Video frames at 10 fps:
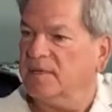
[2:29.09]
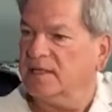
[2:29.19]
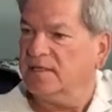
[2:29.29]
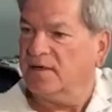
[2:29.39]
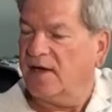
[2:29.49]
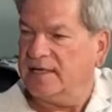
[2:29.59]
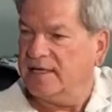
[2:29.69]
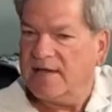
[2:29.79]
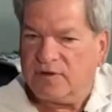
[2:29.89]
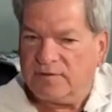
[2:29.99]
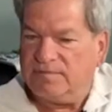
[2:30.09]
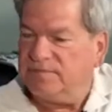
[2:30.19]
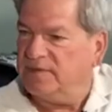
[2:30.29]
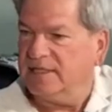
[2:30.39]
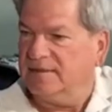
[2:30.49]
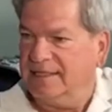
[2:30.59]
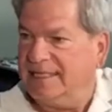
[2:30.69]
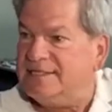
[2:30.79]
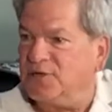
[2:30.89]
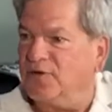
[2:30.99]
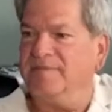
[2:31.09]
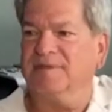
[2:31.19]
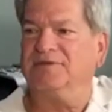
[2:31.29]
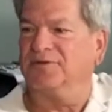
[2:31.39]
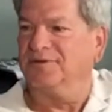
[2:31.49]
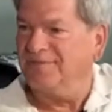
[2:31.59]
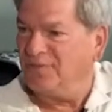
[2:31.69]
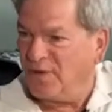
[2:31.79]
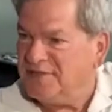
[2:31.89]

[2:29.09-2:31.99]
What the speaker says: I mean, I never did lease agreements or